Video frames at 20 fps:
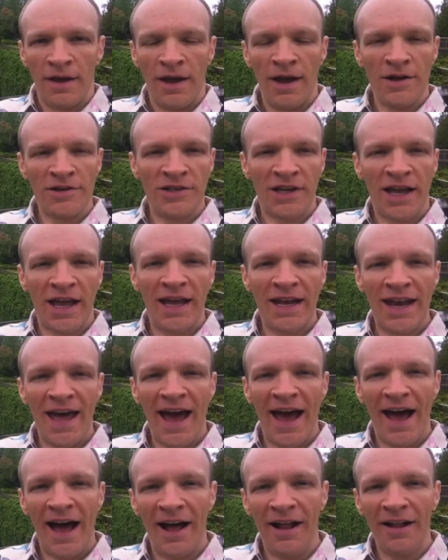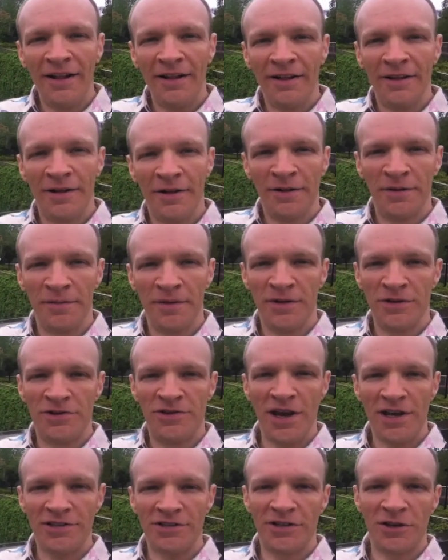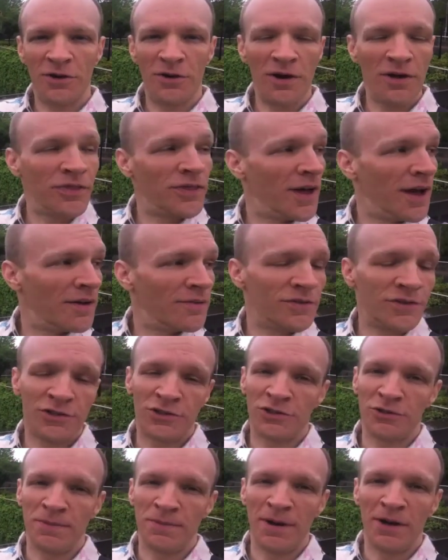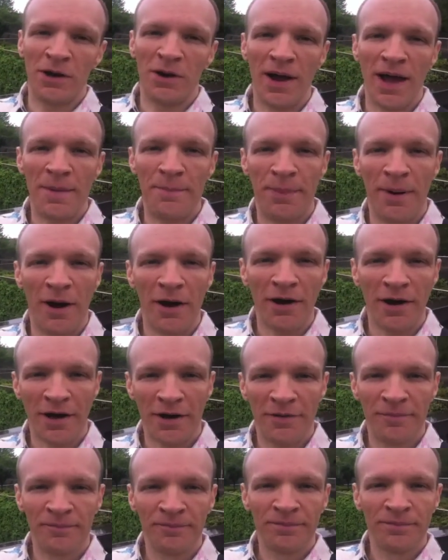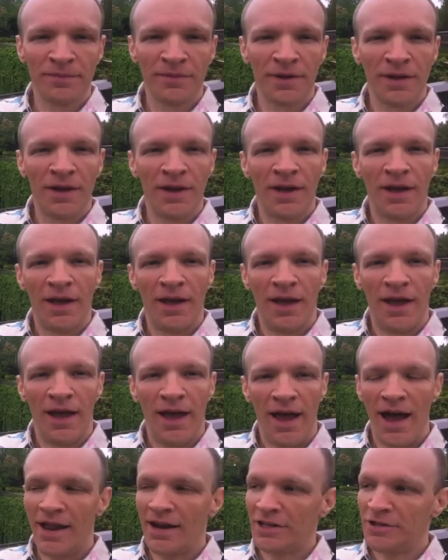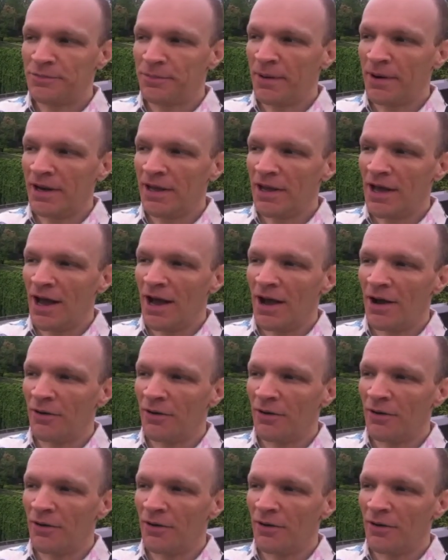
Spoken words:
Here's a canal just north of Suminoe Park, and it's pretty